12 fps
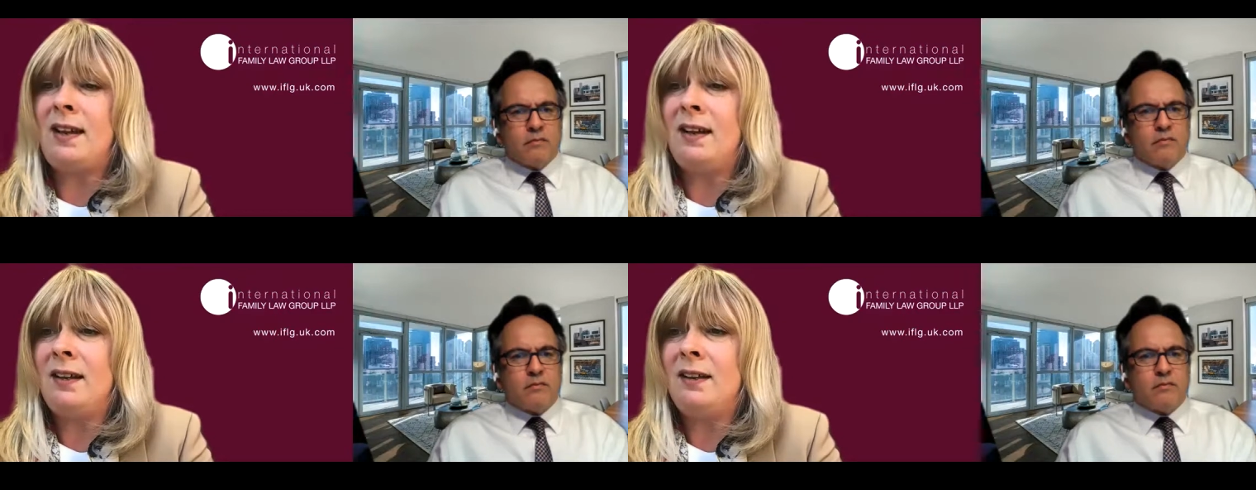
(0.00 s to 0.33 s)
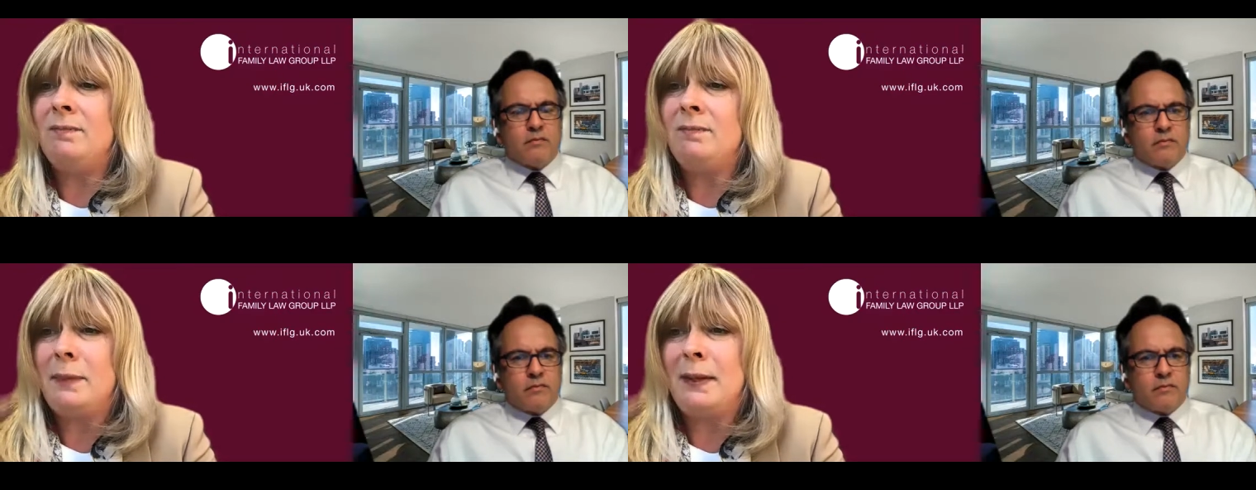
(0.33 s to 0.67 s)

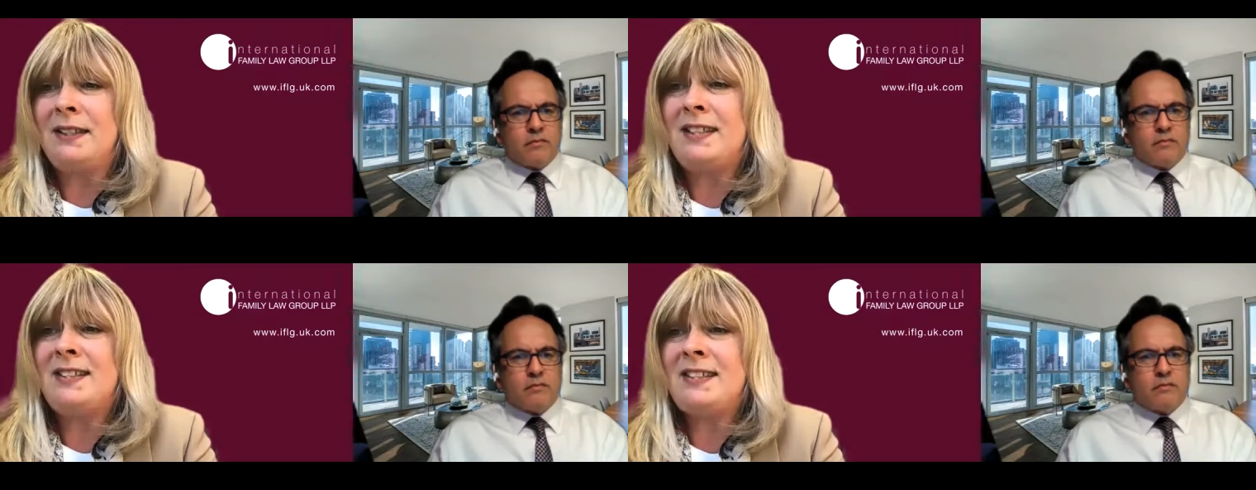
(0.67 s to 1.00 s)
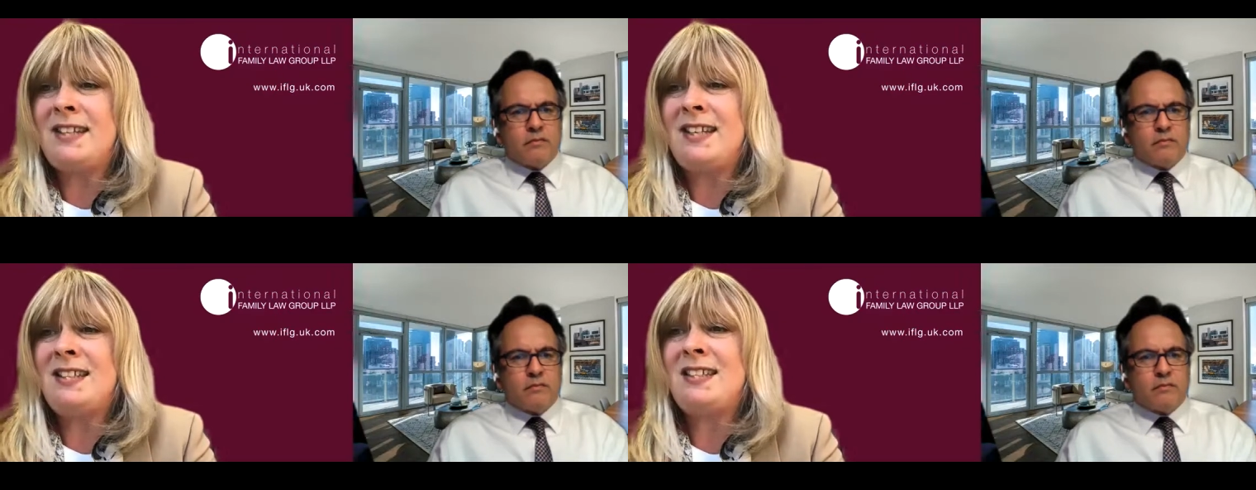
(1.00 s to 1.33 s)
Speaker 1: um, but it's
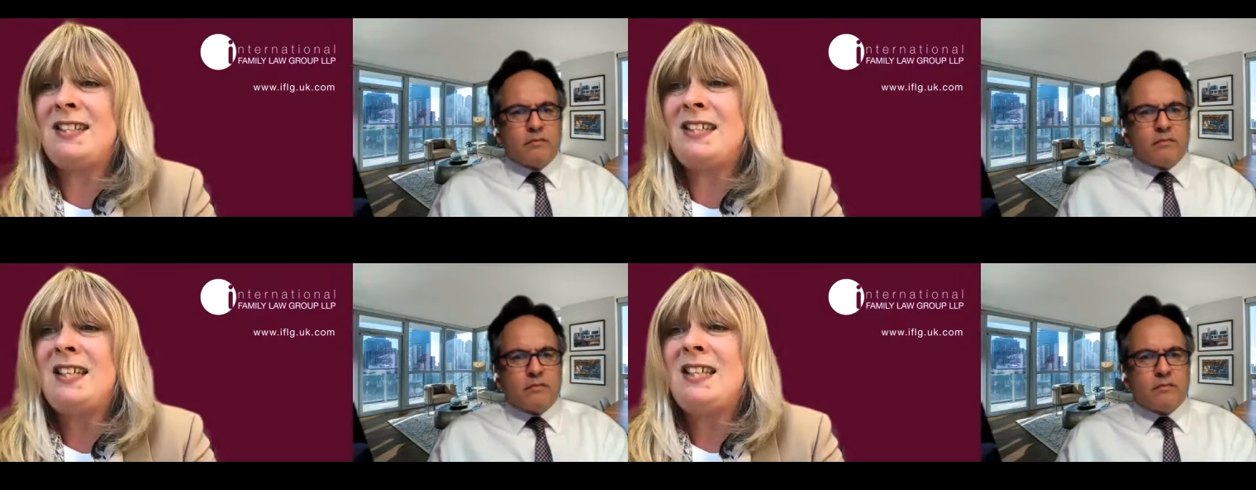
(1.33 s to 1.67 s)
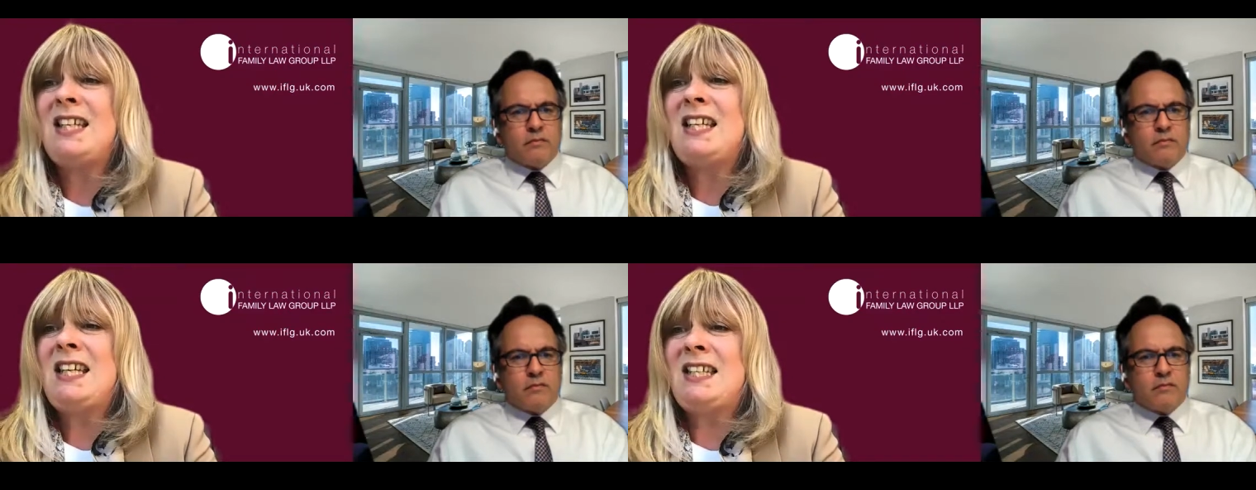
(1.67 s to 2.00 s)
it's
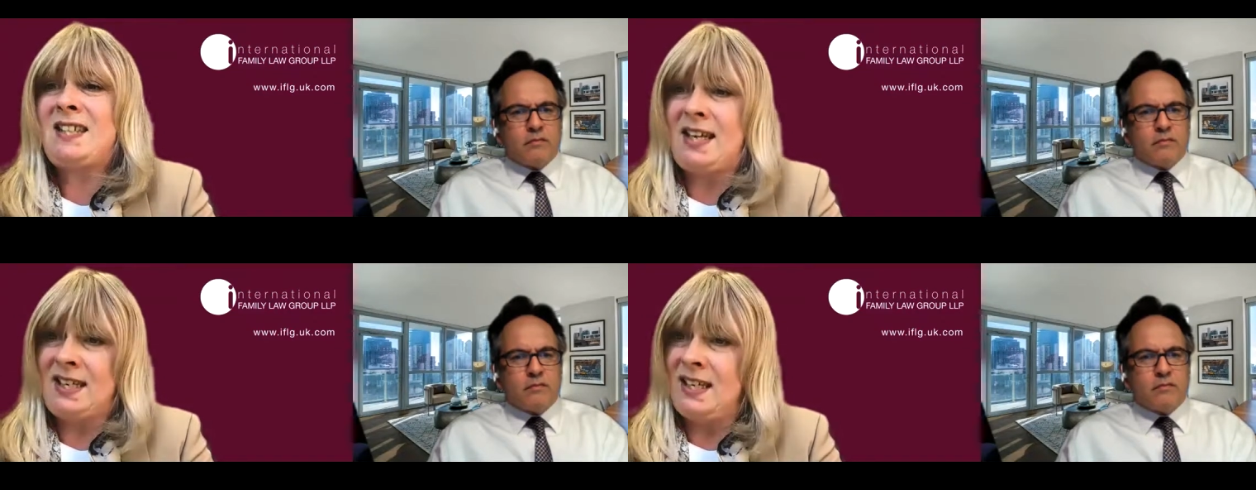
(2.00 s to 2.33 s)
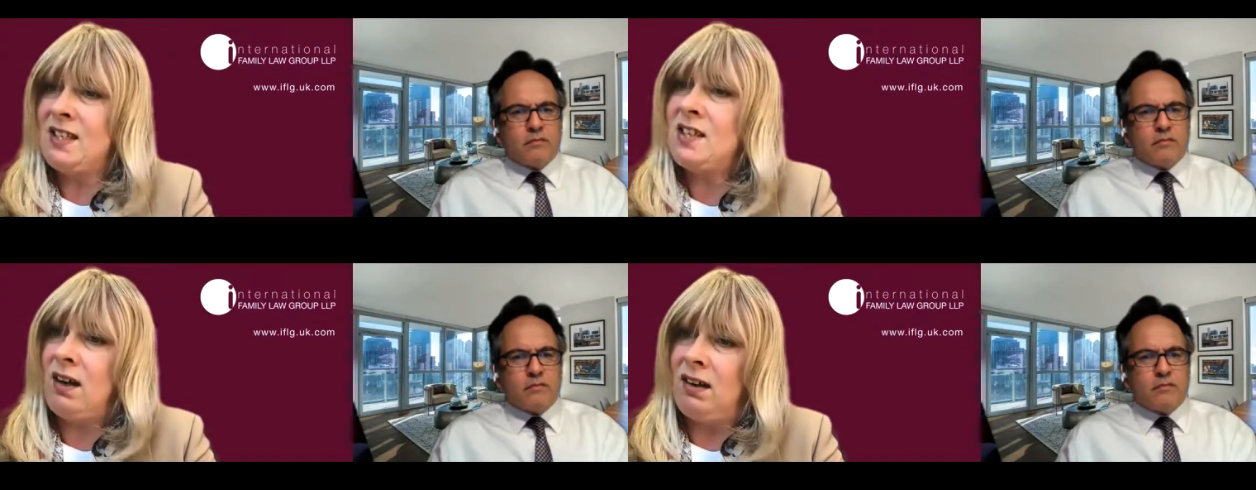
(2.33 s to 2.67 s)
it's taking
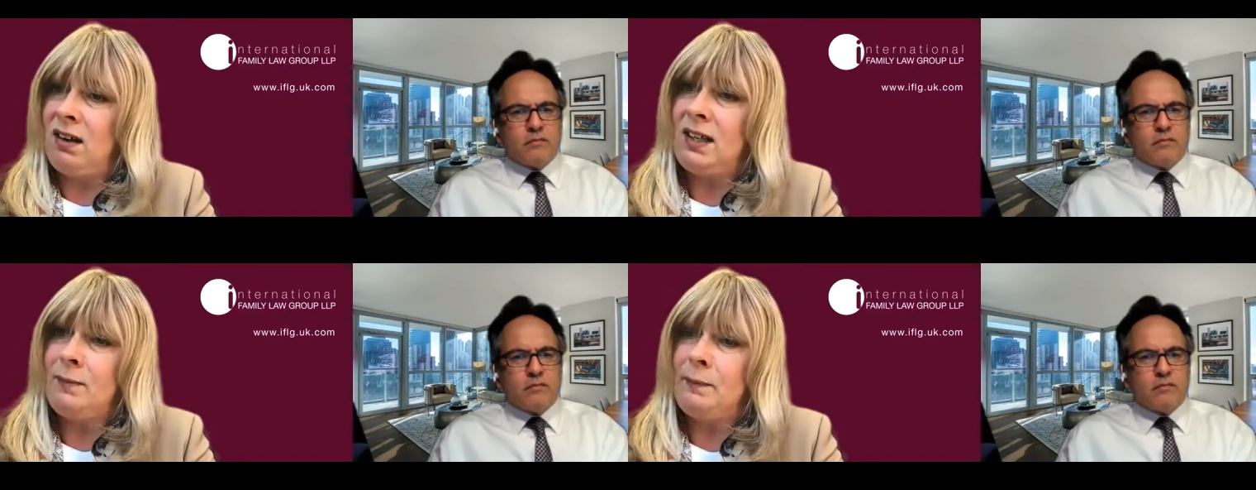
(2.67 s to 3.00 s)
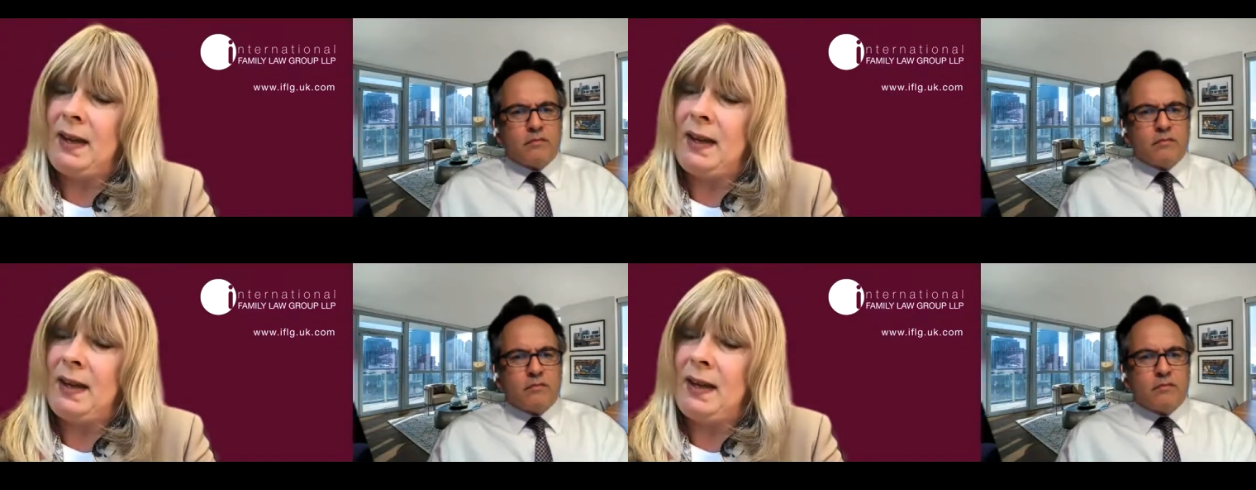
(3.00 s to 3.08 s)
time,